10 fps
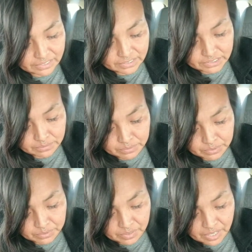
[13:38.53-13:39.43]
in some
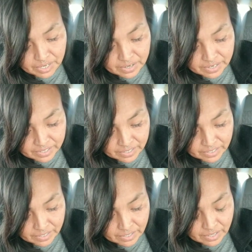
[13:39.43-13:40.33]
cool air.
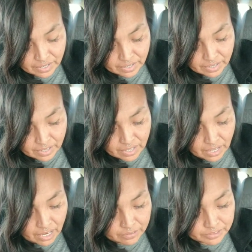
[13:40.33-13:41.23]

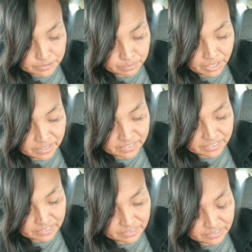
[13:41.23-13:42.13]
I was proud
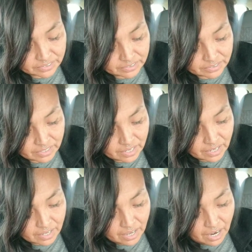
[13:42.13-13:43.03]
of this.
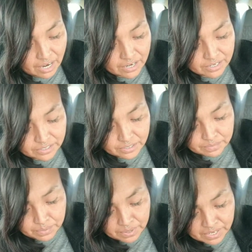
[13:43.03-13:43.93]
I heard
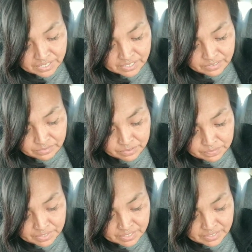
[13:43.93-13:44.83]
him praying for
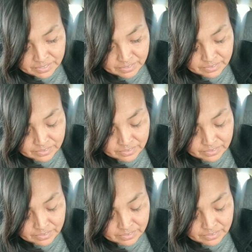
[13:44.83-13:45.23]
me